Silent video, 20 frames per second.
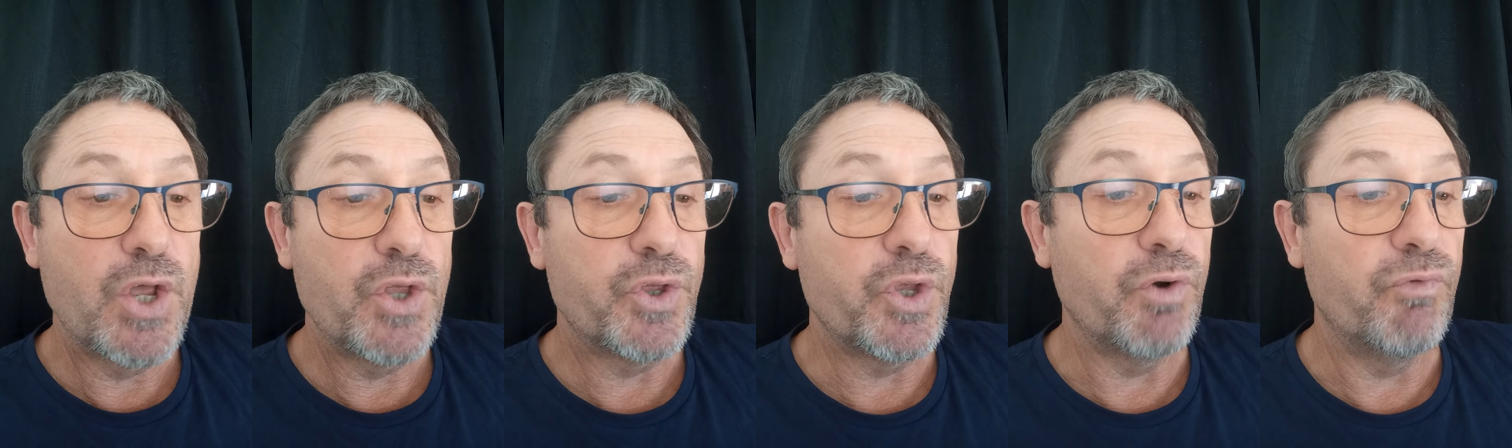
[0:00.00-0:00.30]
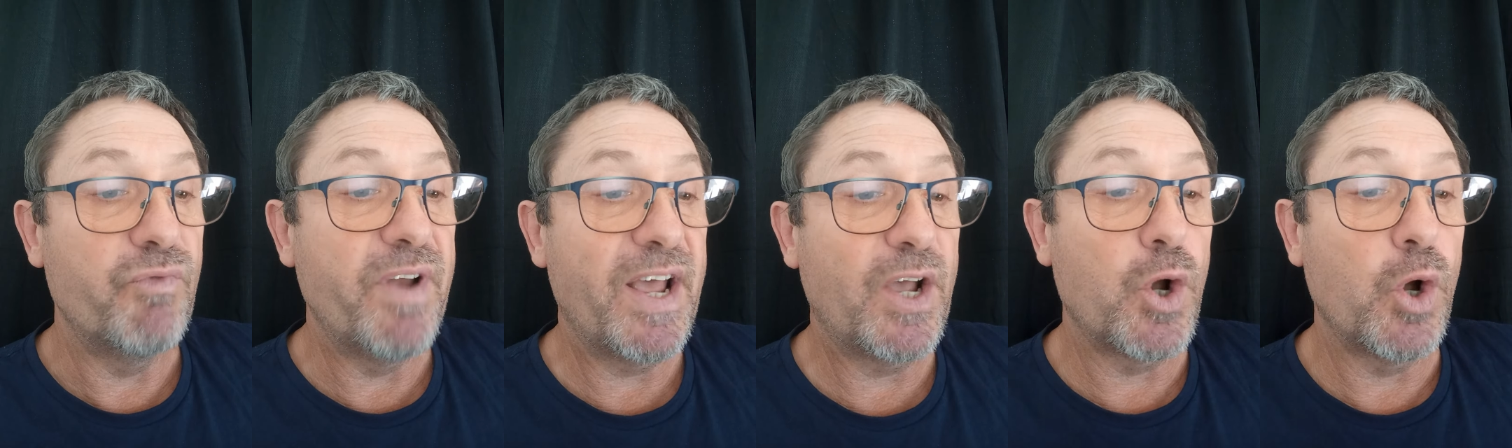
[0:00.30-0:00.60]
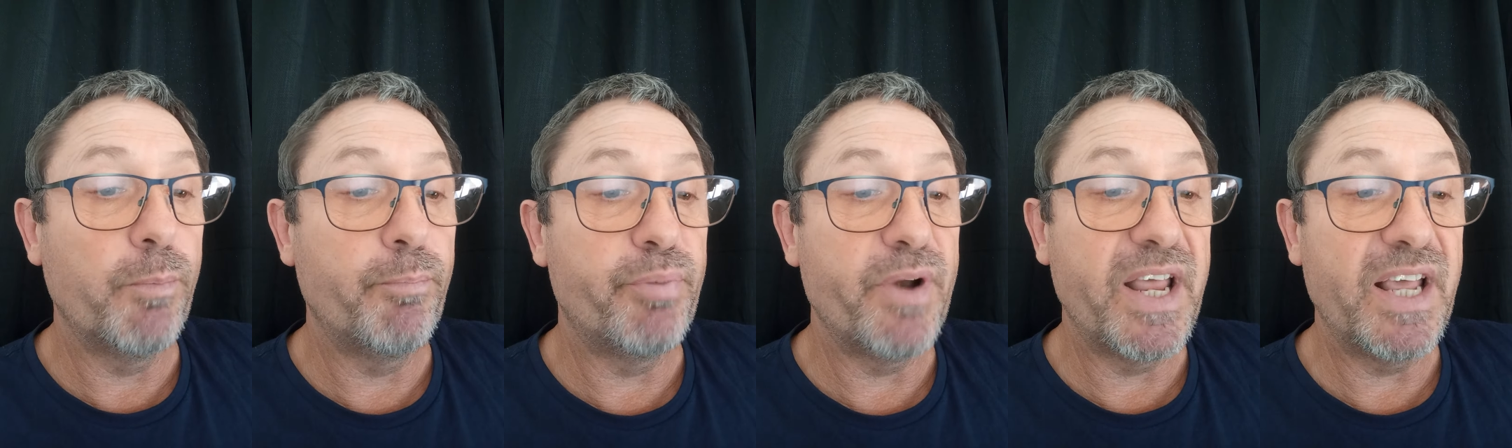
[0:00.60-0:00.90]
the
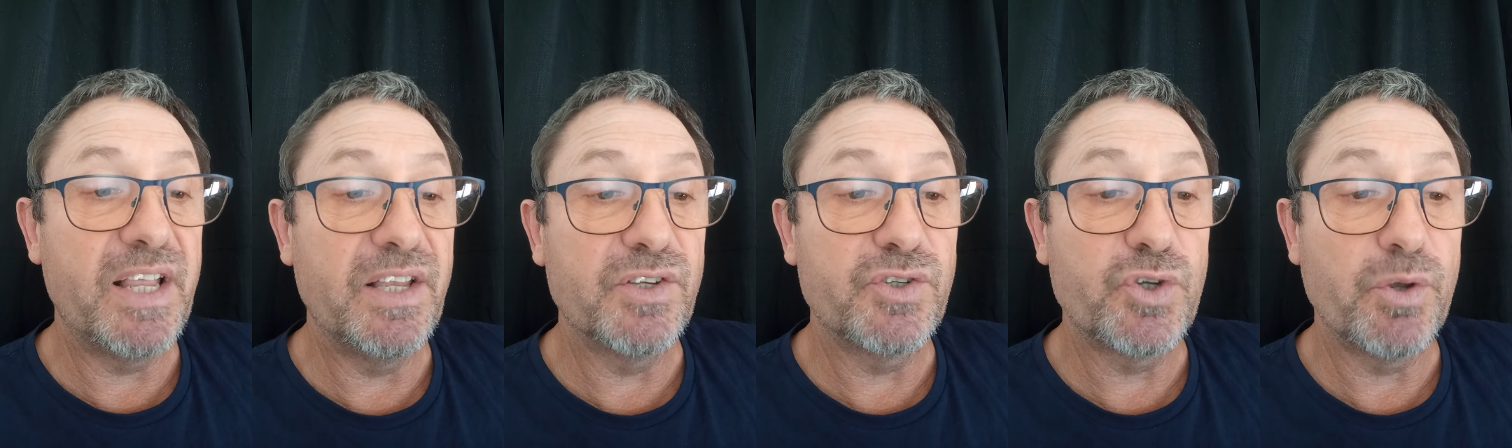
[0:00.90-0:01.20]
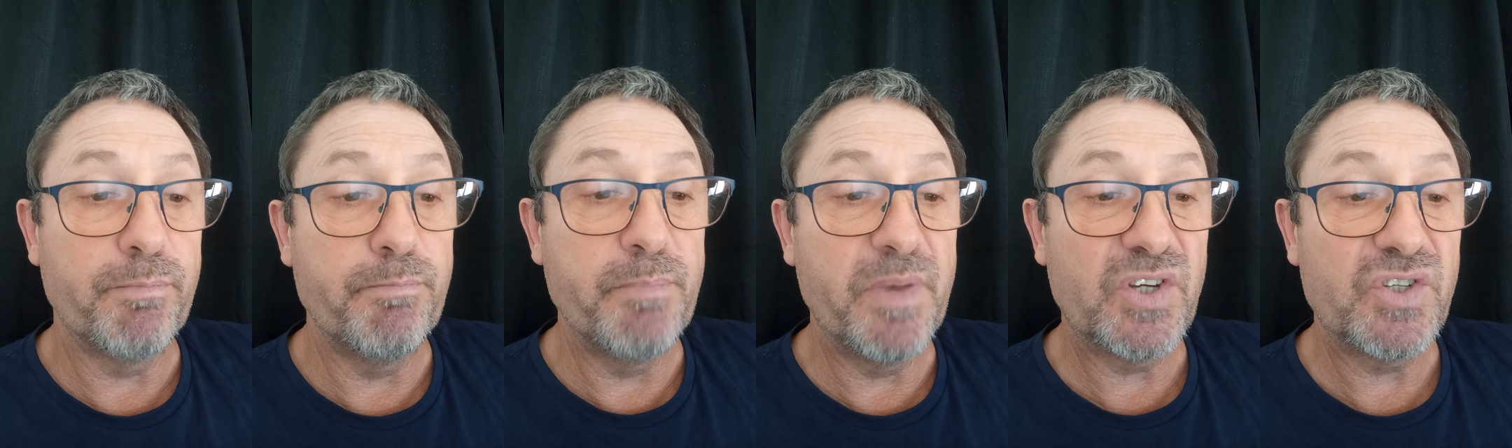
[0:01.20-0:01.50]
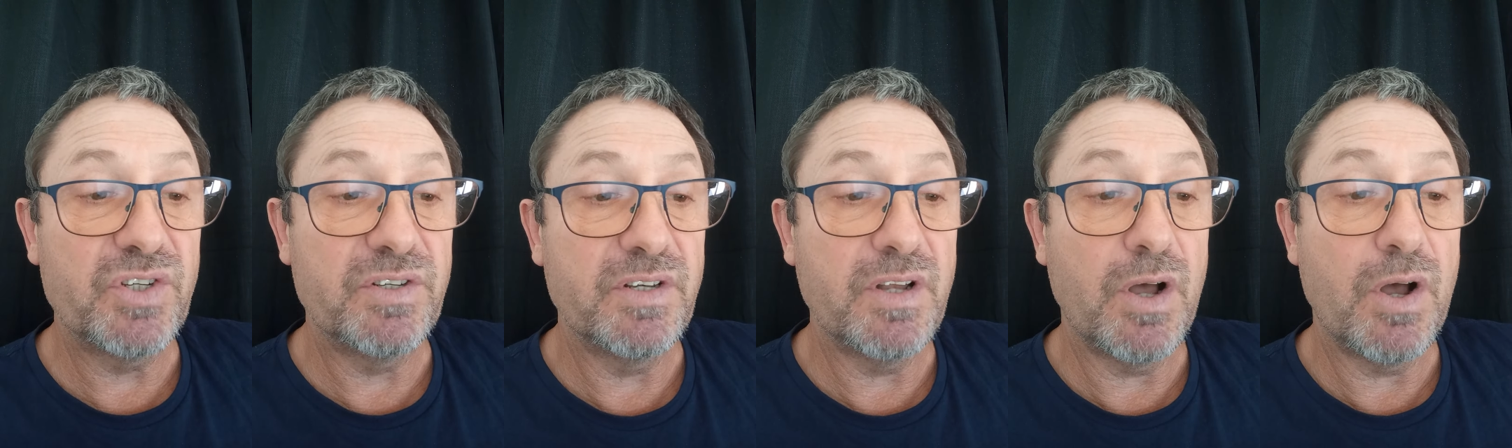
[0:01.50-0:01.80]
record-breaking
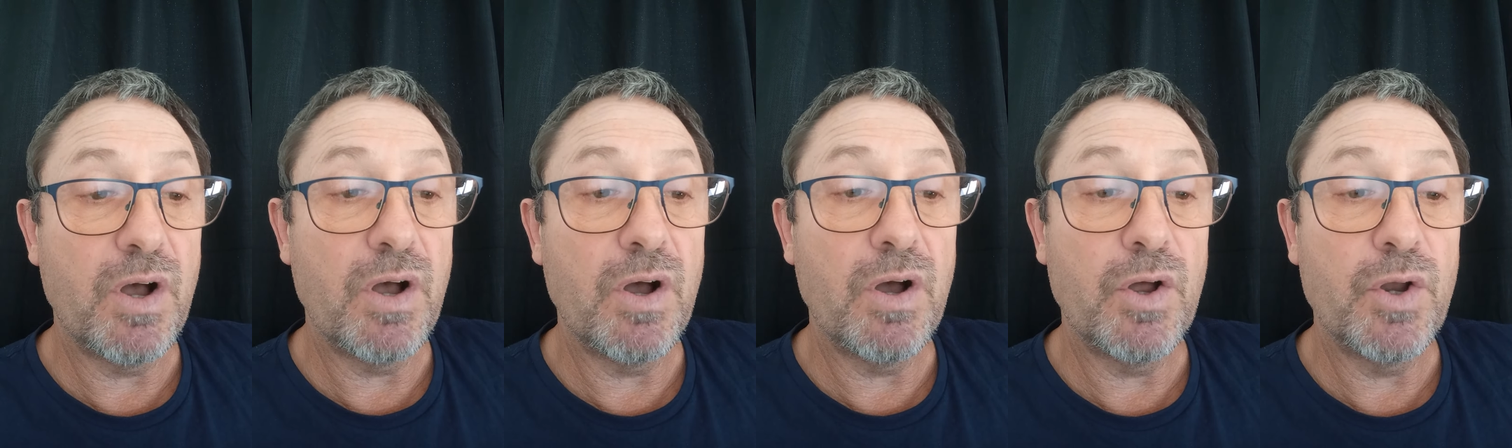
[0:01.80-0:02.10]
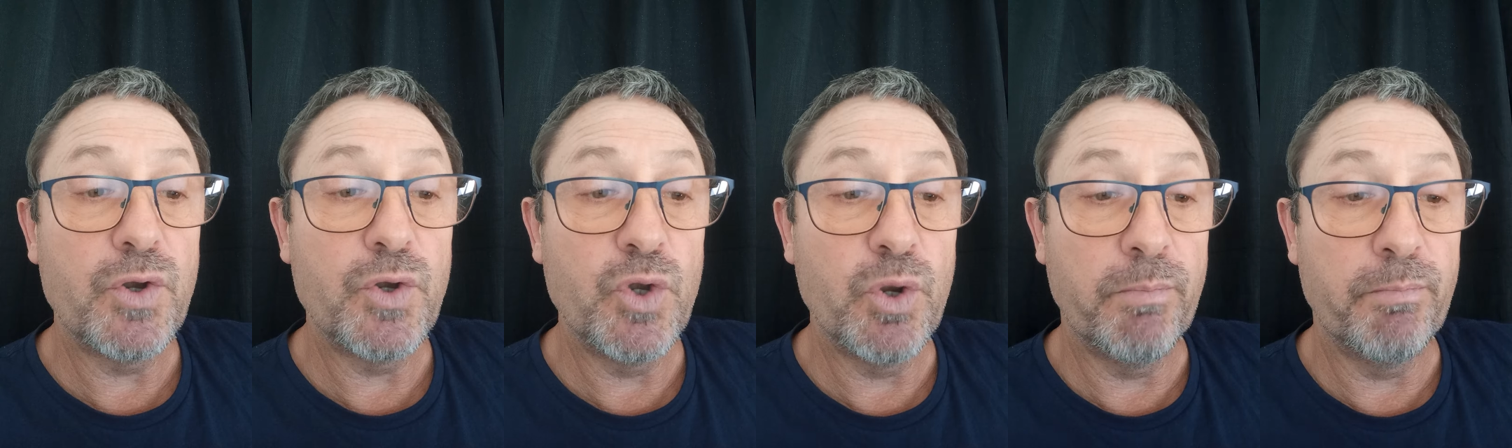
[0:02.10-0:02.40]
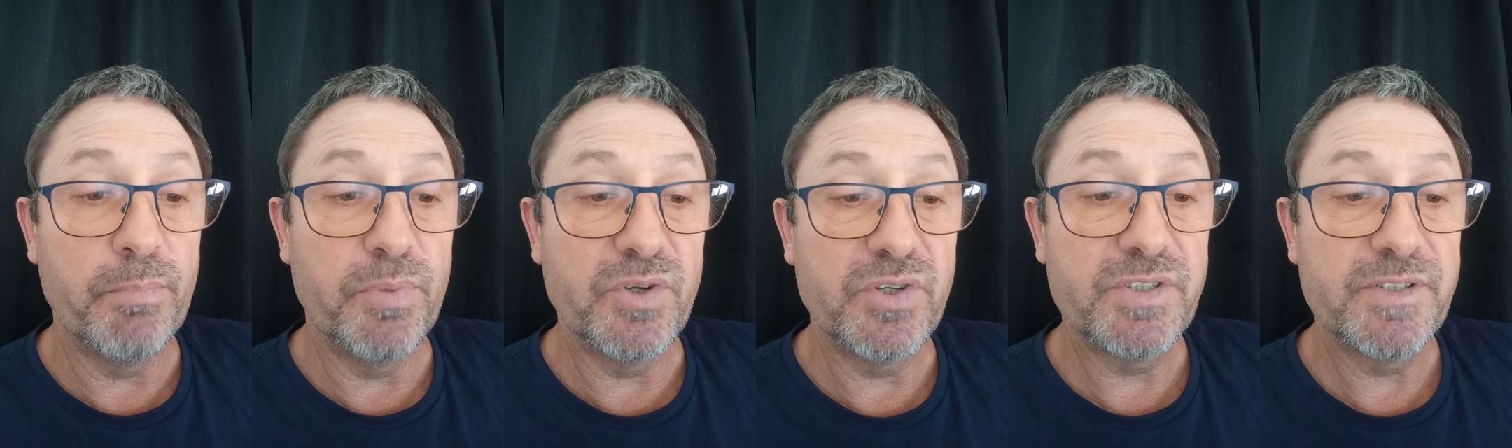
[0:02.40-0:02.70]
submission
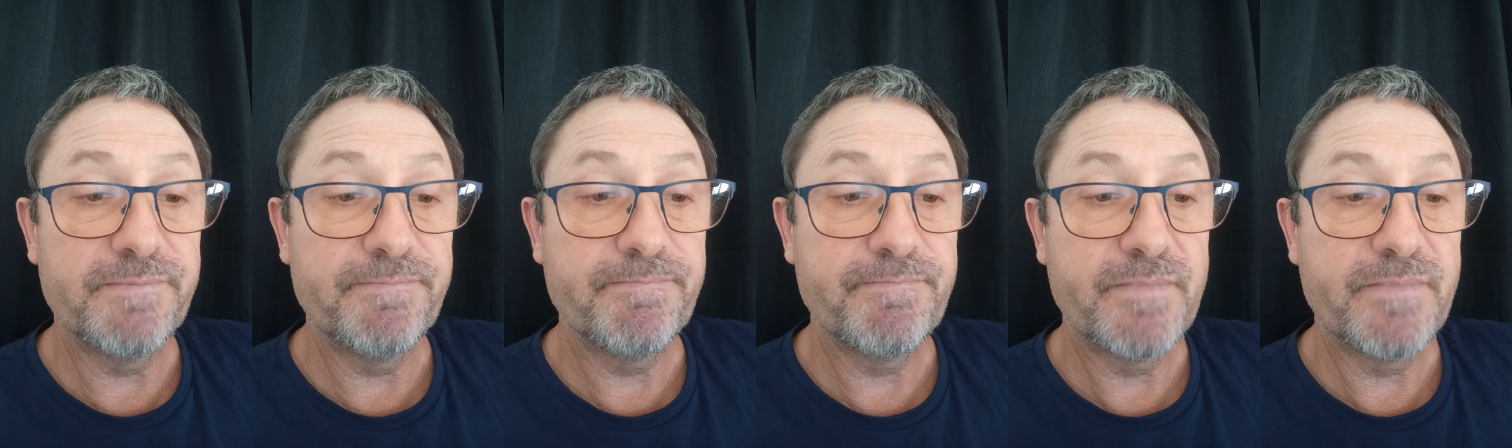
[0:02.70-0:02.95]
numbers,